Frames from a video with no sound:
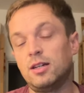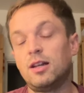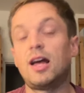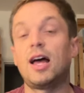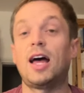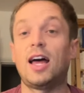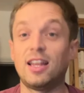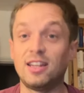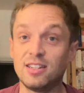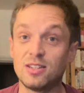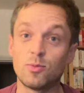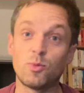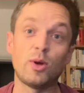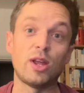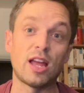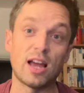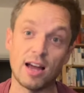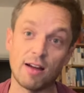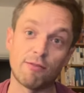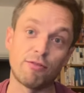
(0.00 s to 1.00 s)
And we
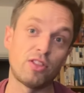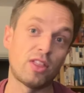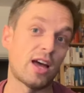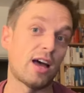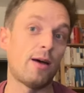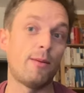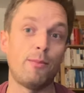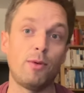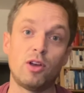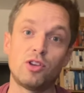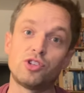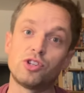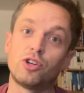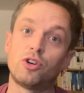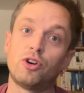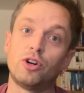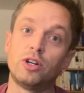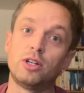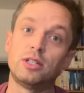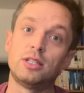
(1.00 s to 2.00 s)
have that immersion
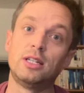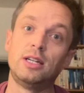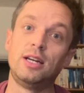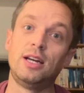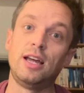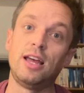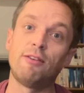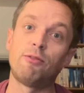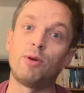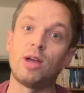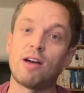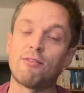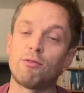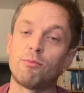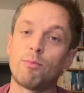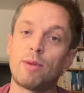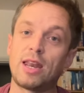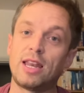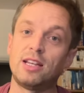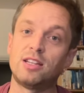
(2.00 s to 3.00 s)
coil if we haven't
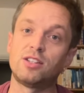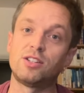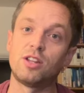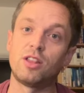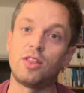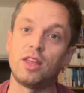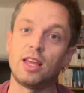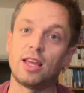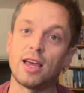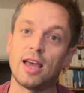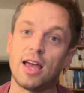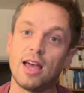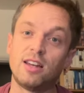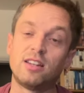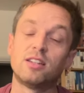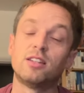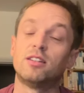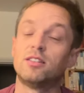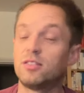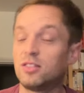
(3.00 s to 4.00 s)
managed to think ahead
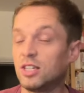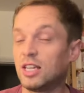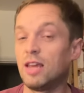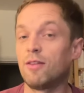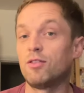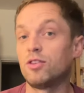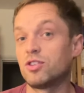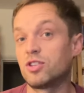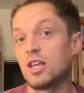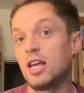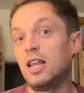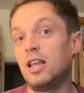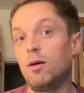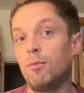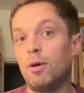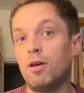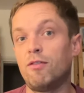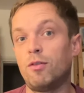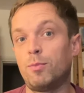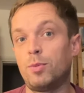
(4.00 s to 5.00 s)
to give us a little
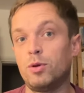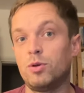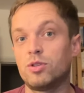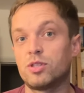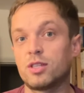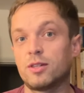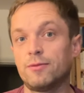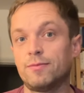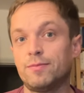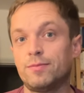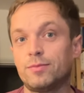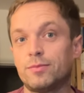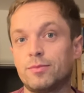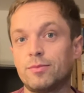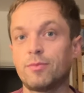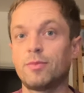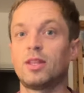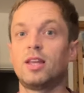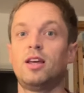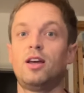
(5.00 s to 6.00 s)
bit of a boost.
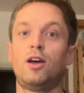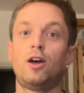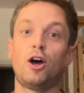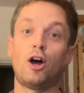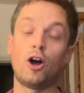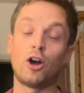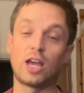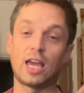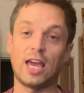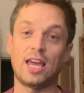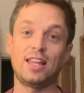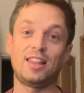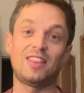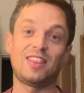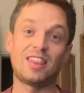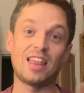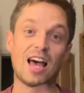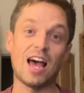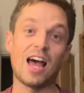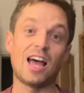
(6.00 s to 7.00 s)
Okay,
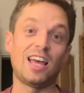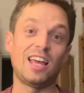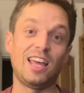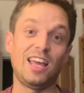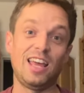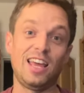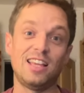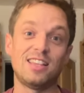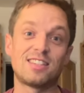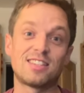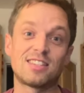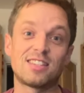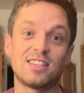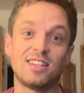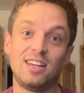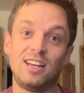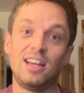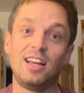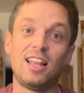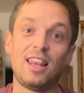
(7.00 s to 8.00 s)
that is
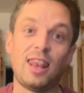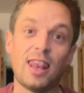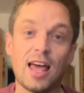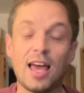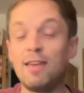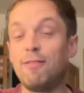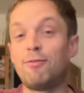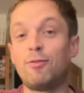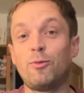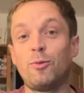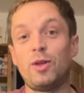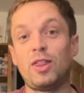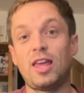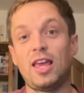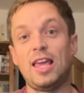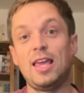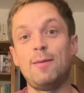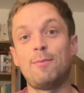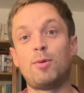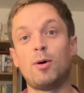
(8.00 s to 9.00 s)
life with a
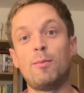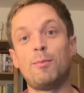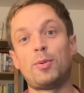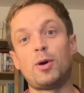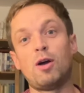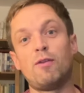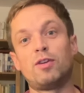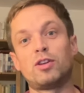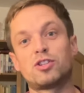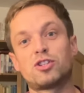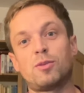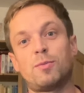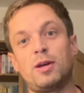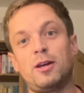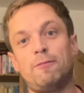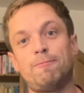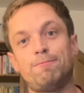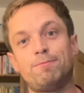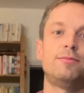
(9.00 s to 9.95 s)
heat pump over the summer.